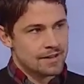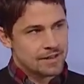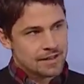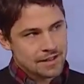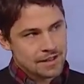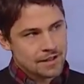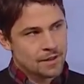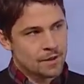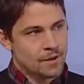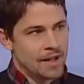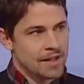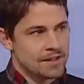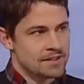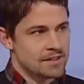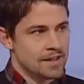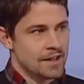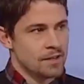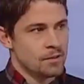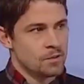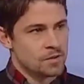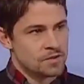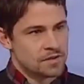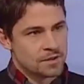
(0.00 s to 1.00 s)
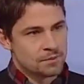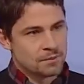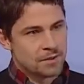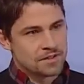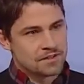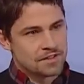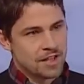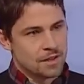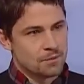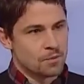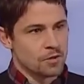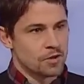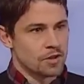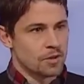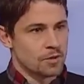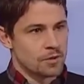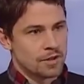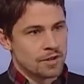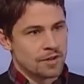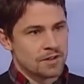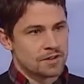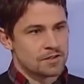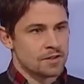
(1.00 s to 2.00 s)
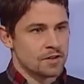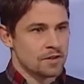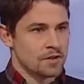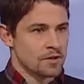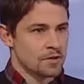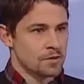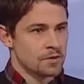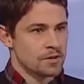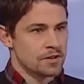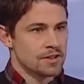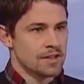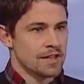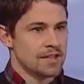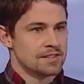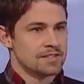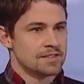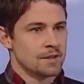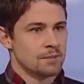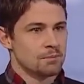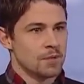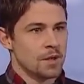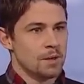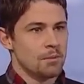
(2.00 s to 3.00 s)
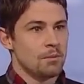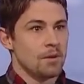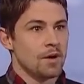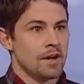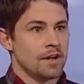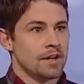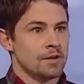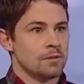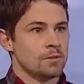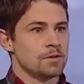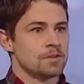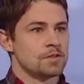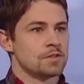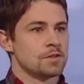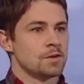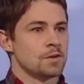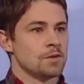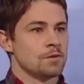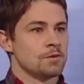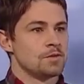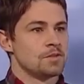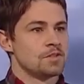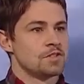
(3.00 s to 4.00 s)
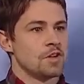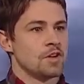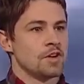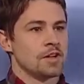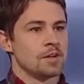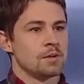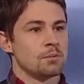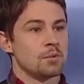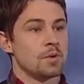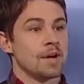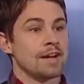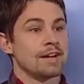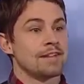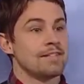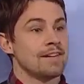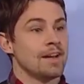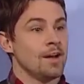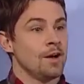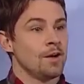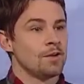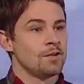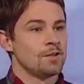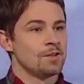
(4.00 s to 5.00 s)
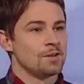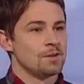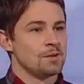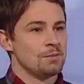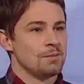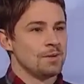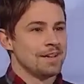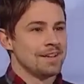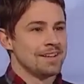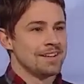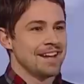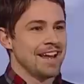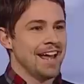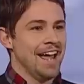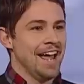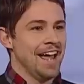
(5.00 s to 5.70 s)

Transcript: you know, as I was in my skateboard career, I started to realize that my body was sort of starting to break down a little bit,